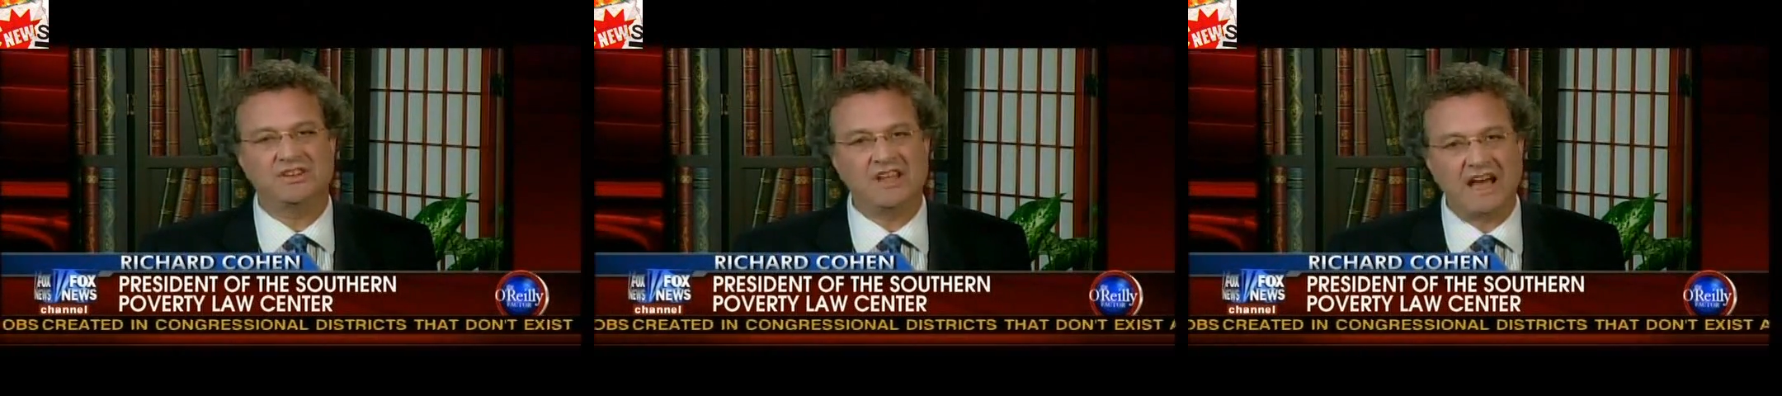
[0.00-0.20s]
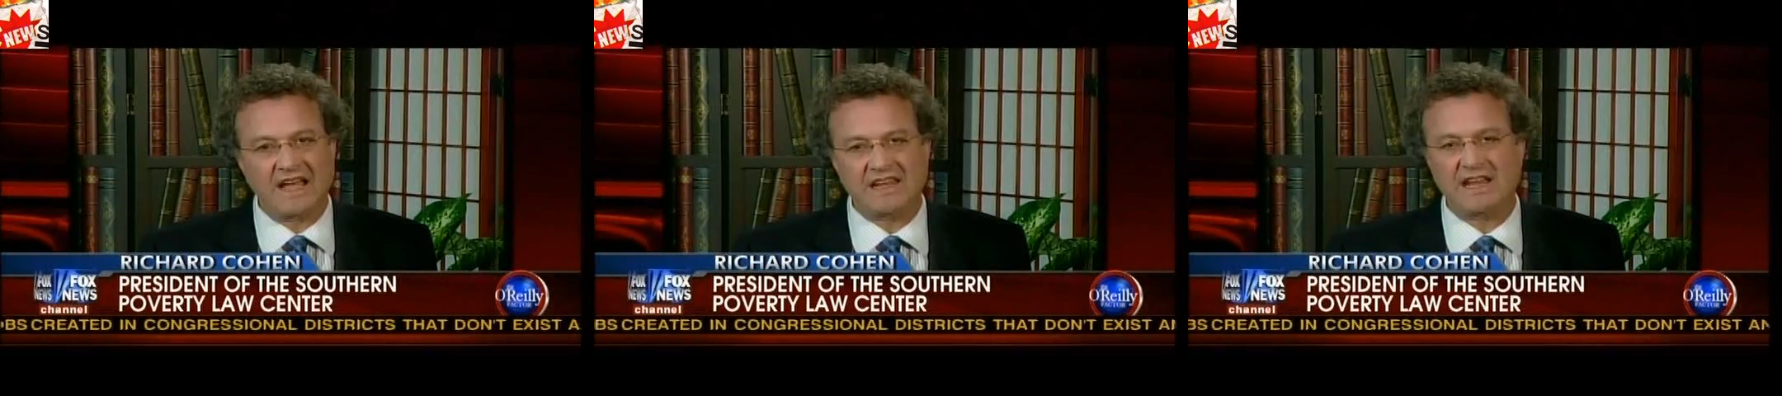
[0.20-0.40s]

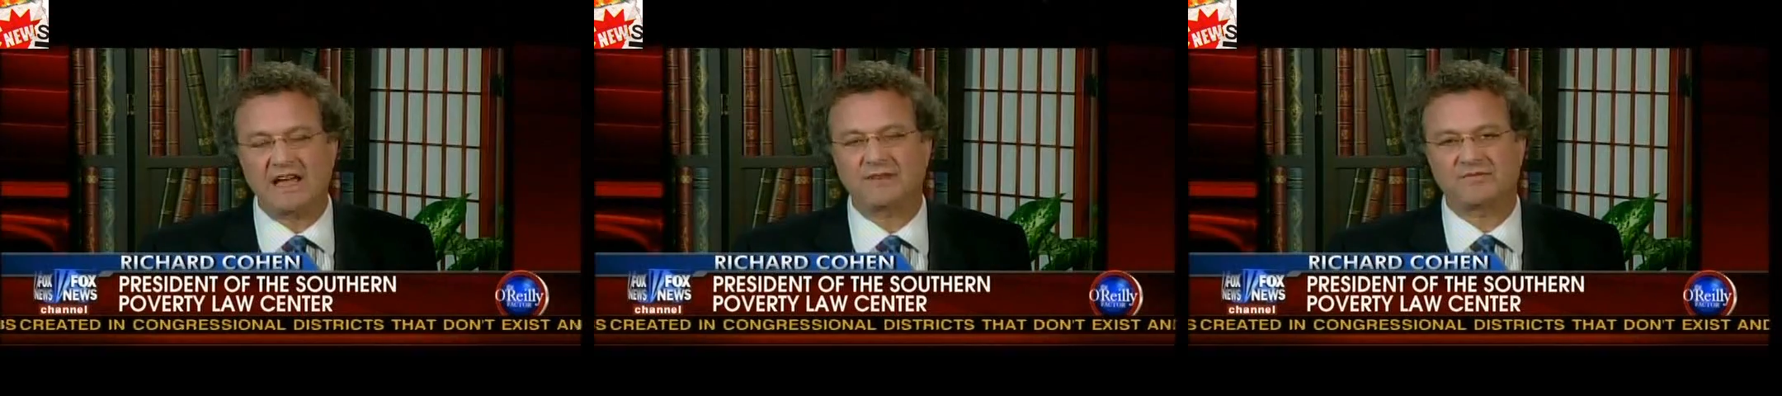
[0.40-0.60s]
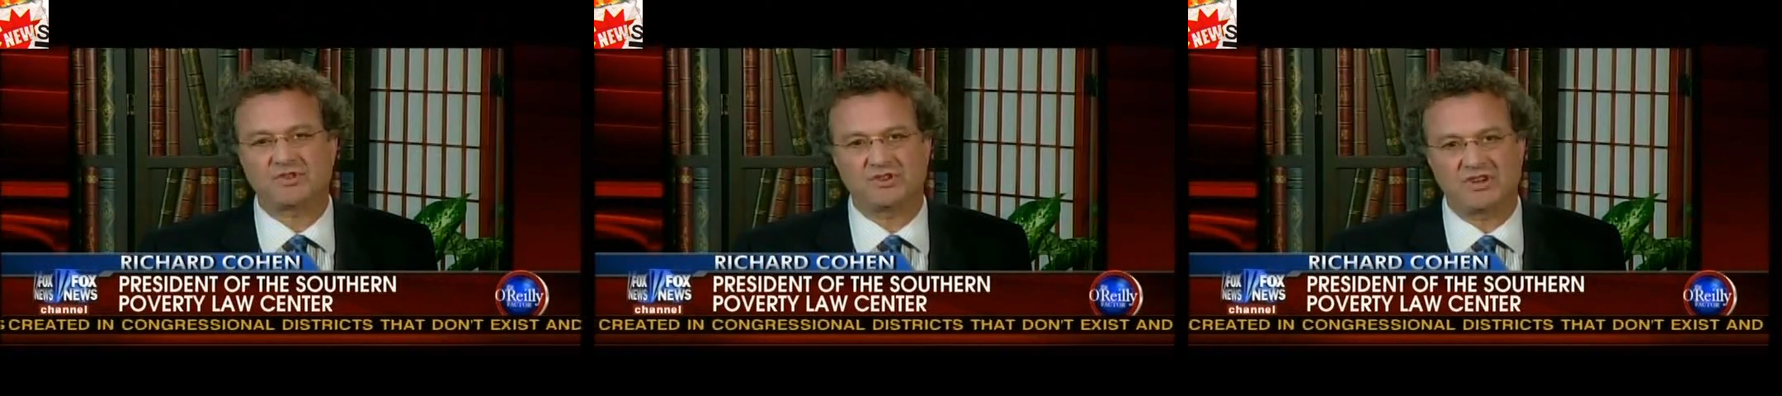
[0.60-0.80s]
night
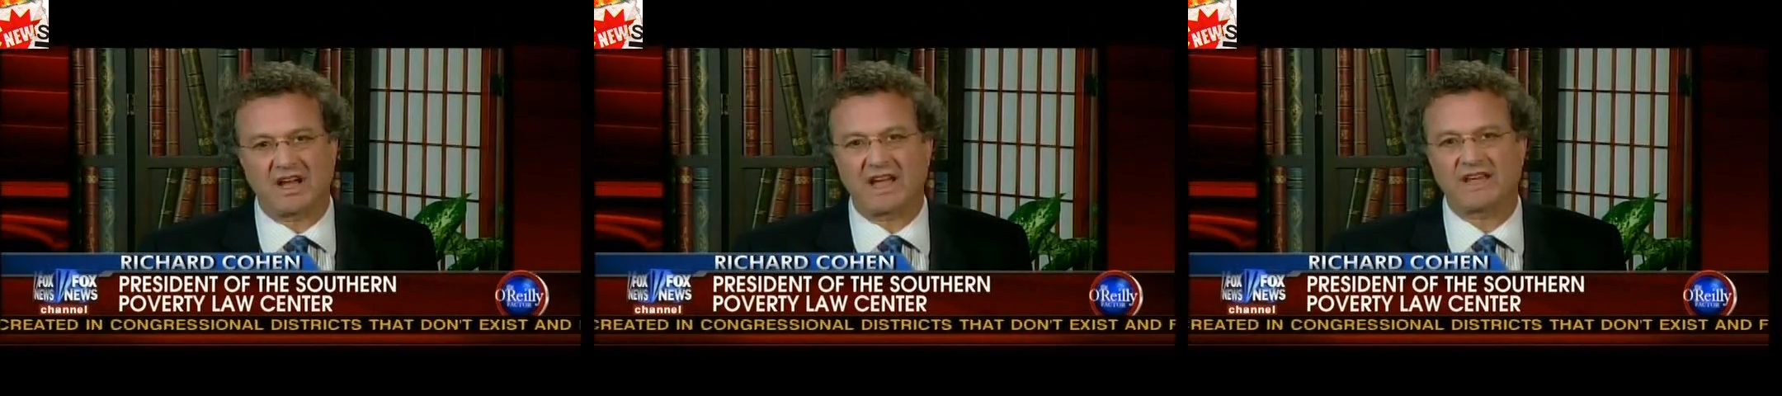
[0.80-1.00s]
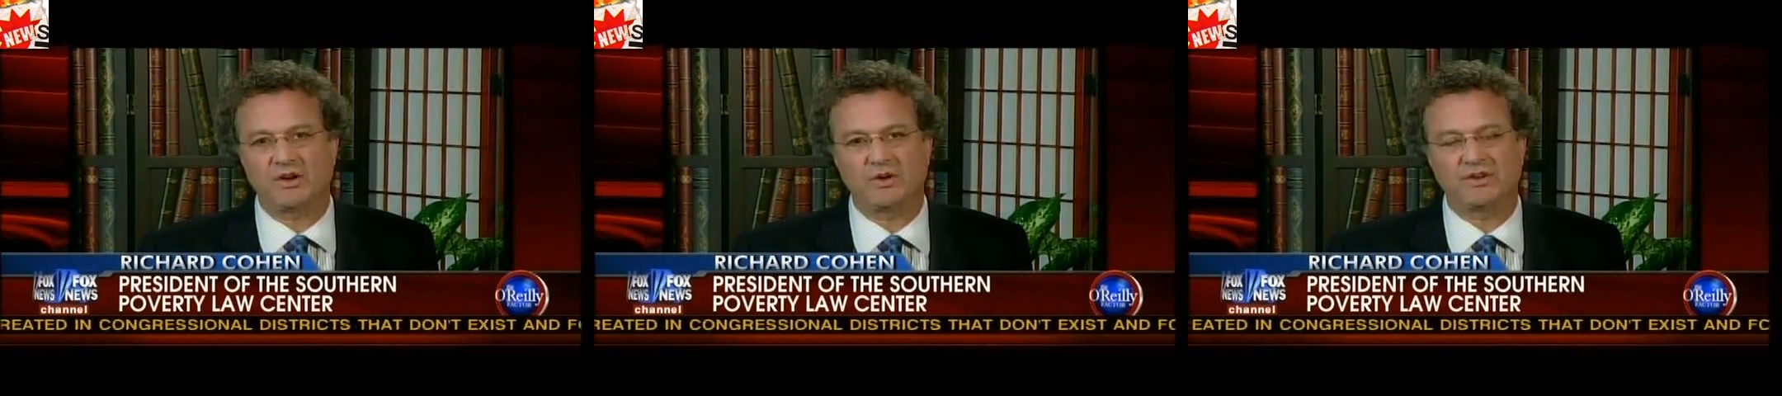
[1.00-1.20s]
after
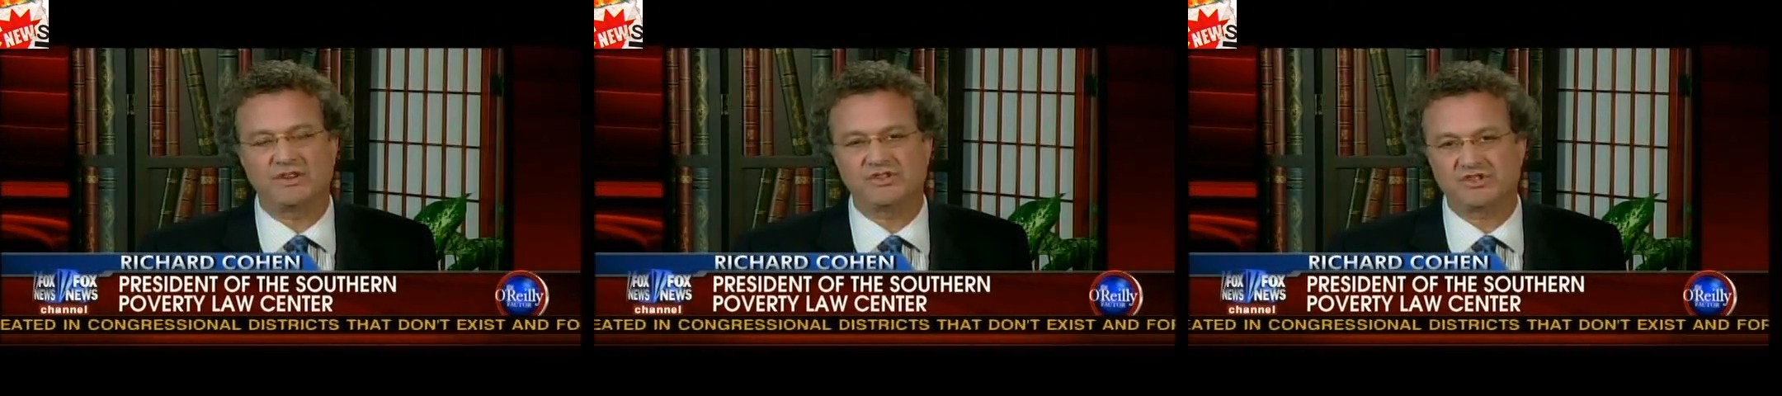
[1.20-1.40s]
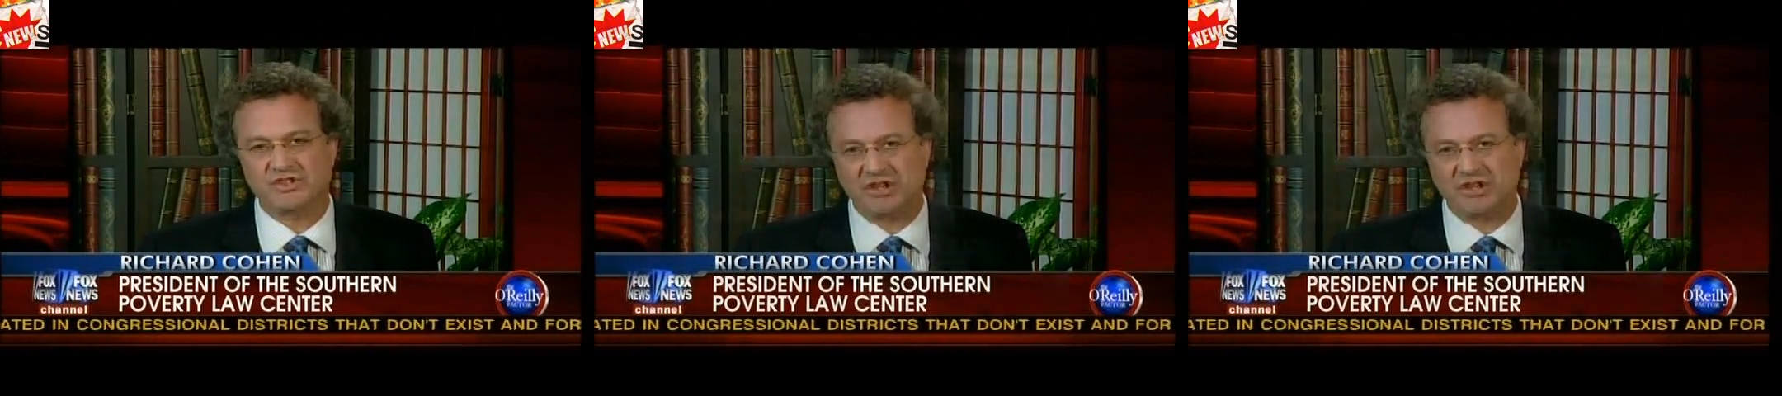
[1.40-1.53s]
night on his